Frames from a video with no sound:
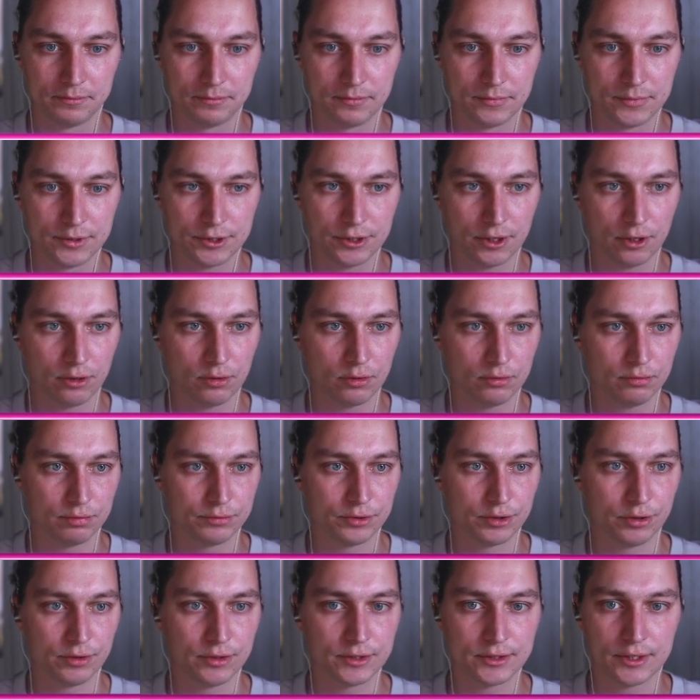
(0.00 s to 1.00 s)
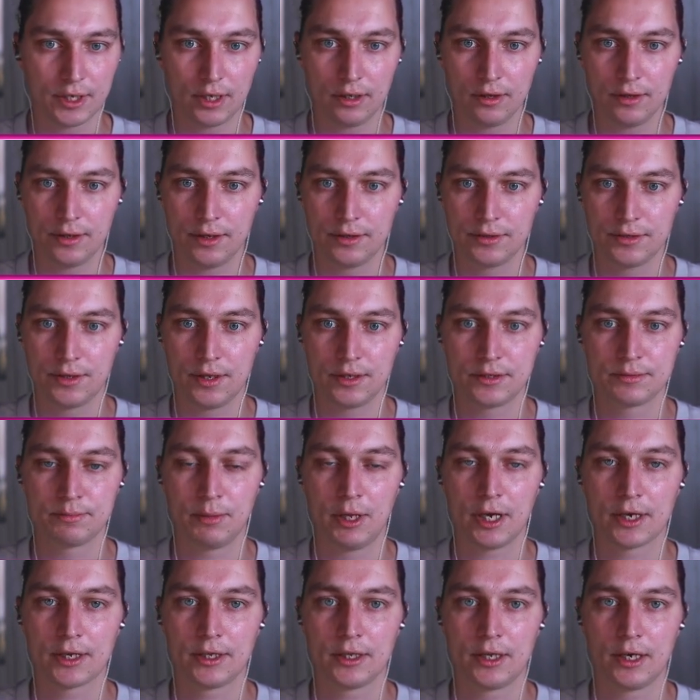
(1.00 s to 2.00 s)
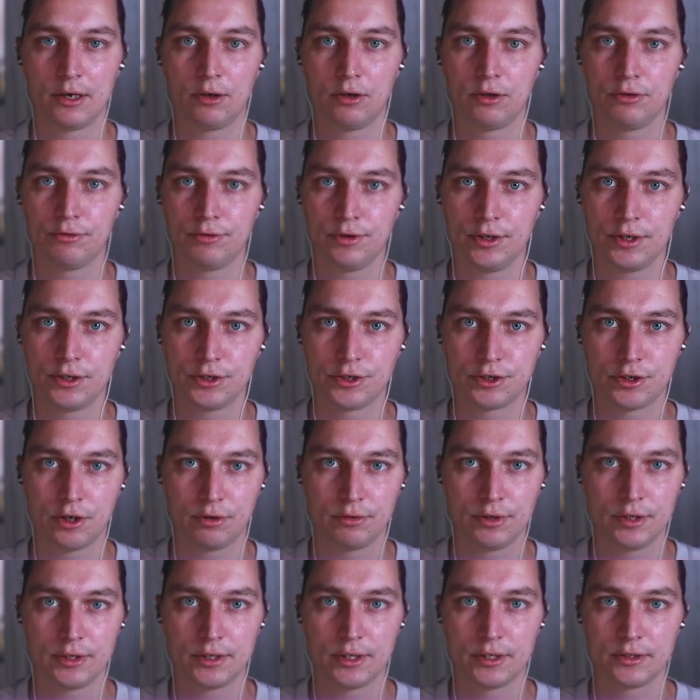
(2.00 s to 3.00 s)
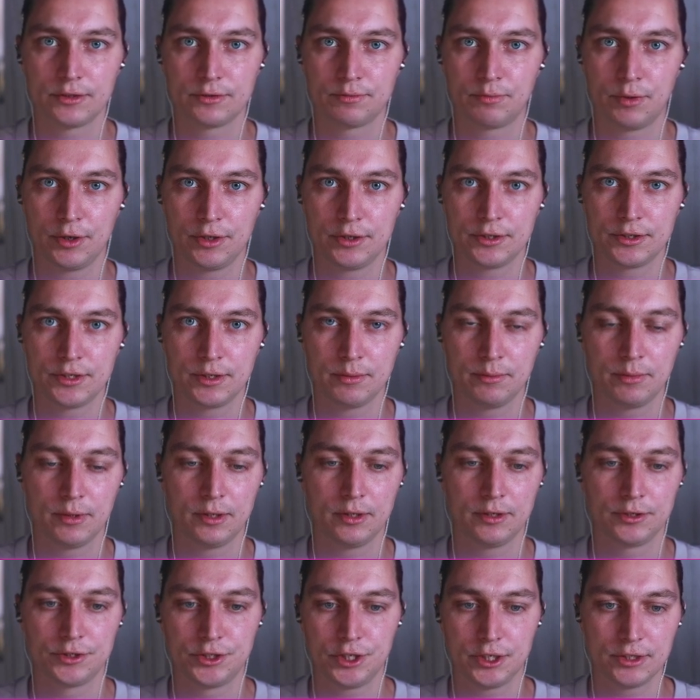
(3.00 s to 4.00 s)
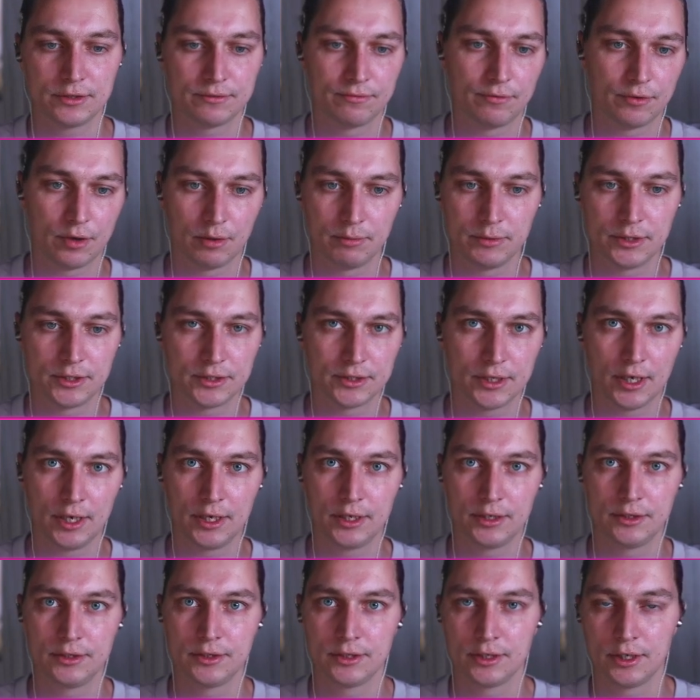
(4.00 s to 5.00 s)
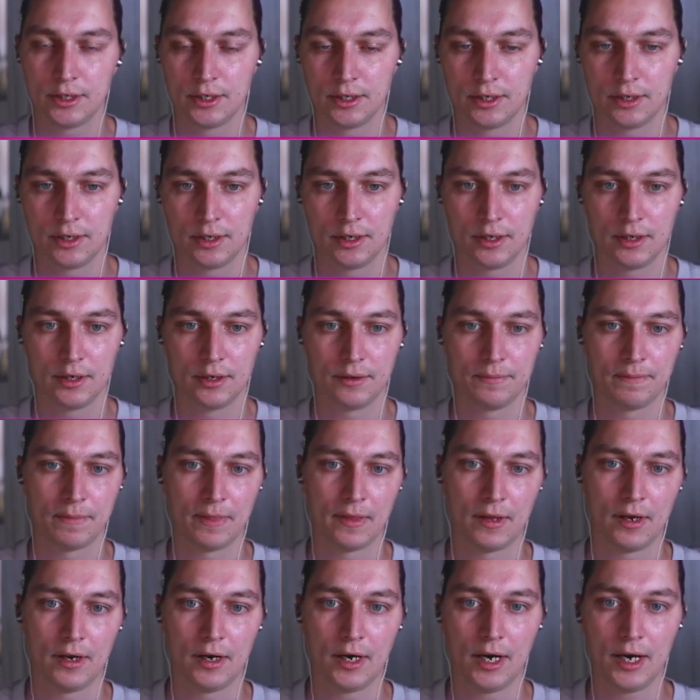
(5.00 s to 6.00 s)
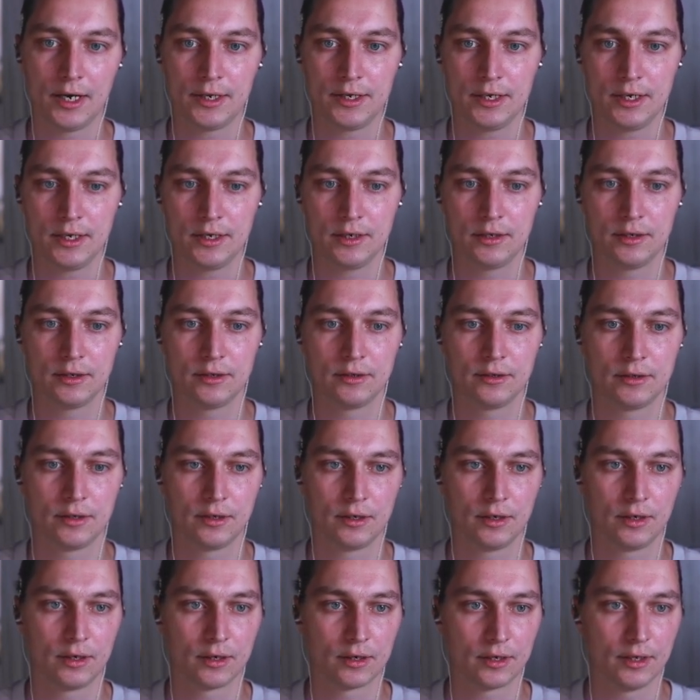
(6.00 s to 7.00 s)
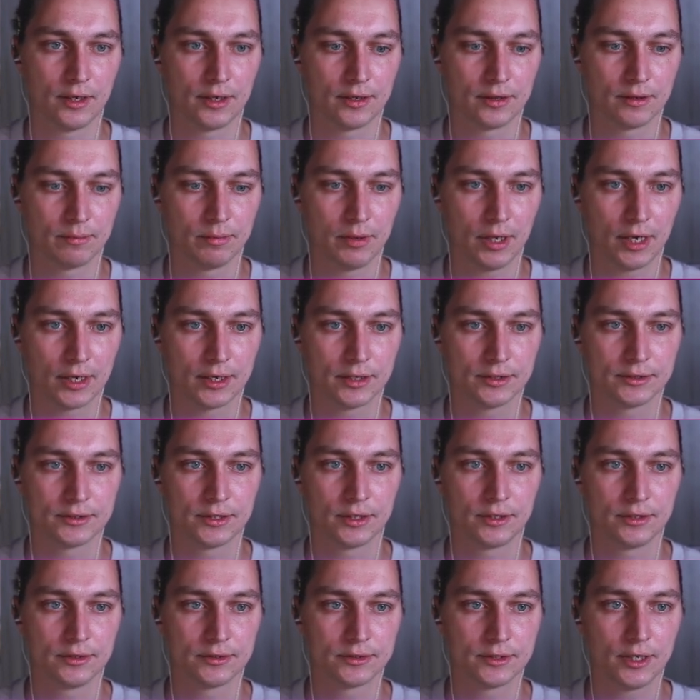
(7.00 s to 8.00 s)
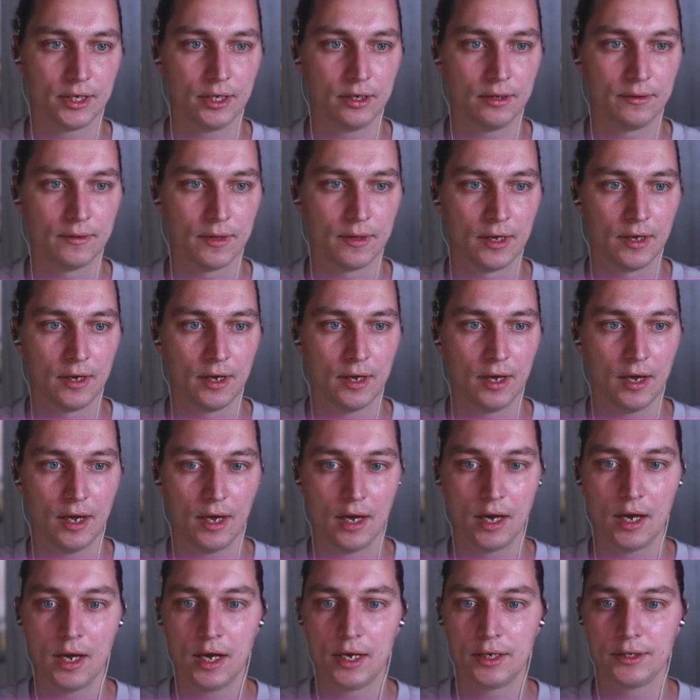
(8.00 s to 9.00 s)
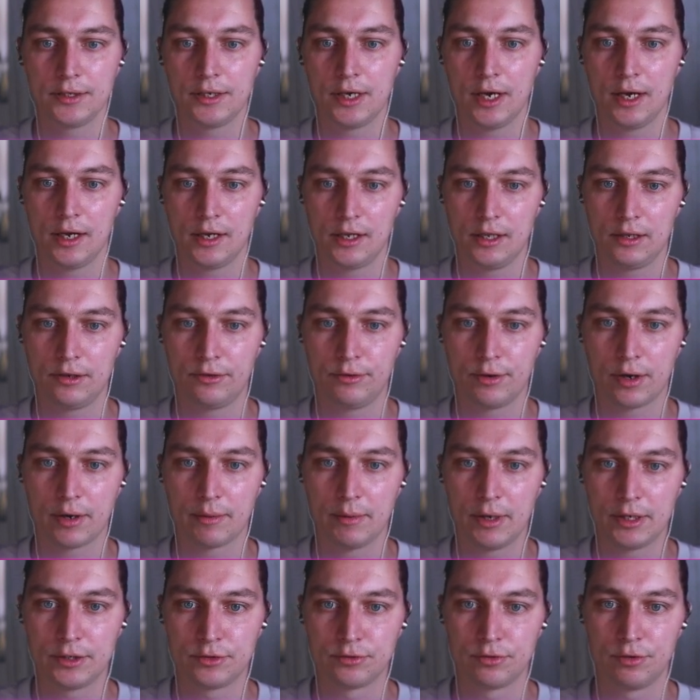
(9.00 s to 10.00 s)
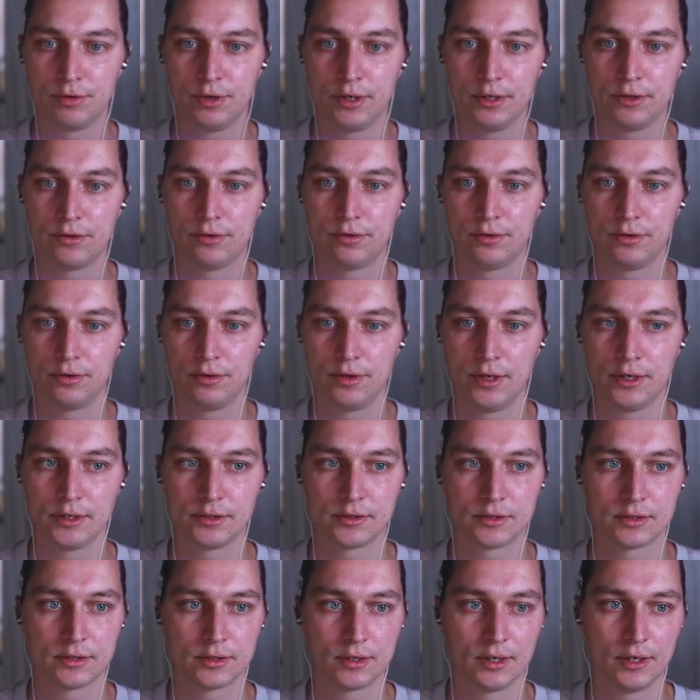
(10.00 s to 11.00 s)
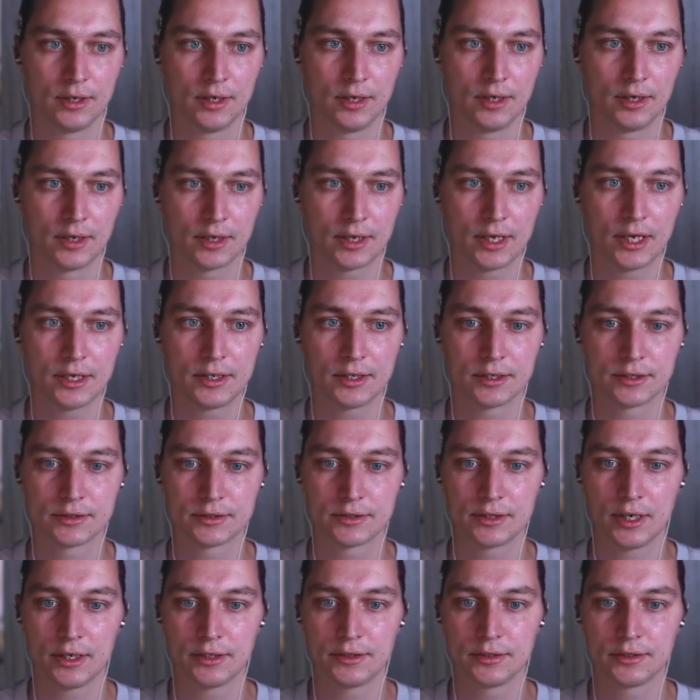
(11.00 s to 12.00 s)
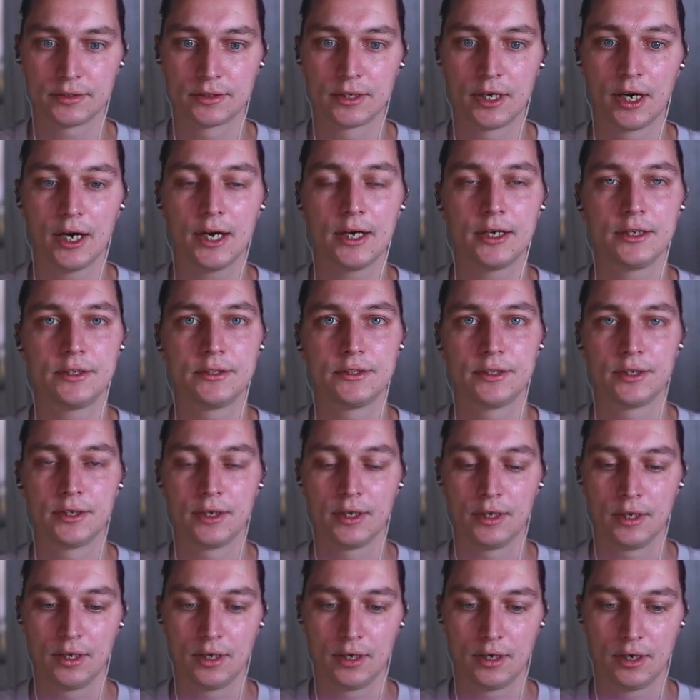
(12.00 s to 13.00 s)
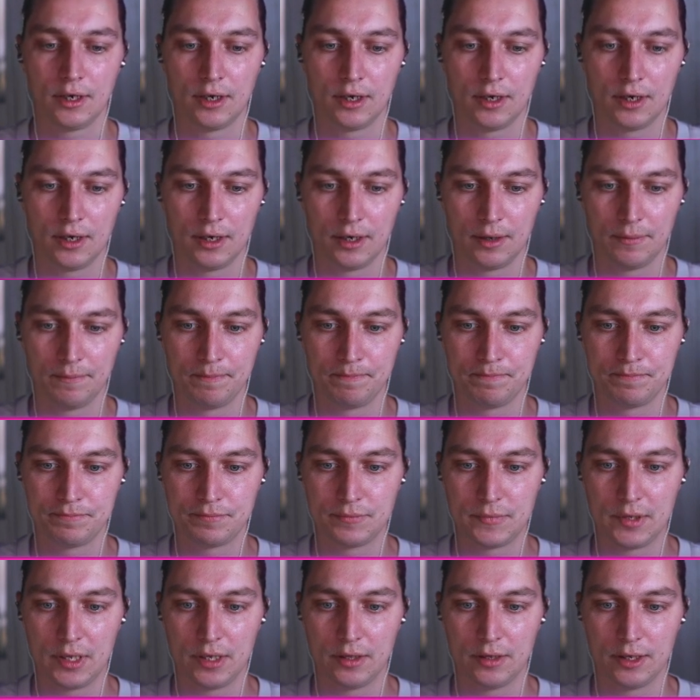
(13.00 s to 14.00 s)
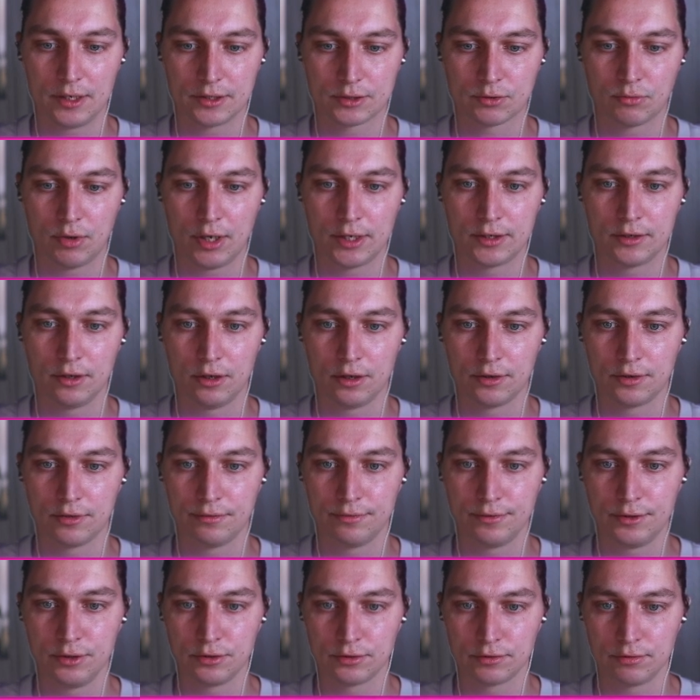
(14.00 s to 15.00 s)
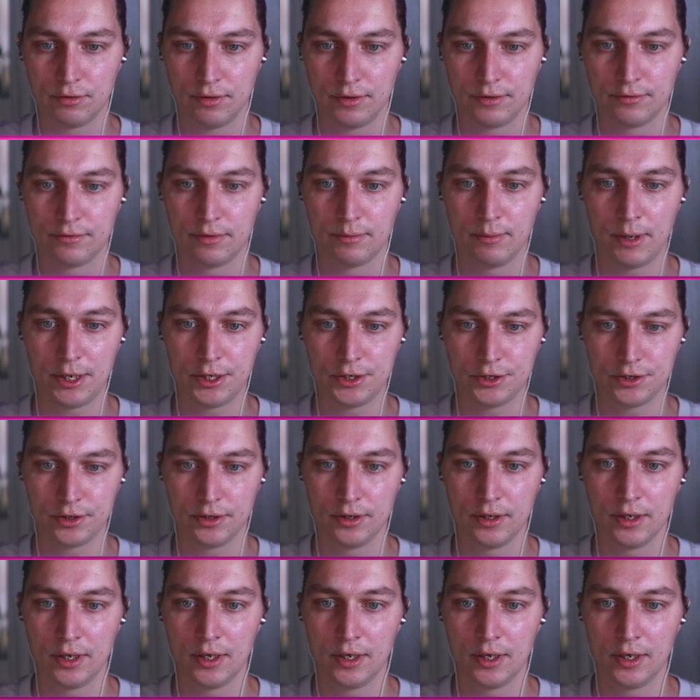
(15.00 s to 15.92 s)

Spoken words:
So to install this plugin, I already showed it. It's pretty simple. It's just from inside IDE, click the plugins and install. And I highly recommend to read through this getting started guide. There's quite a lot of useful information.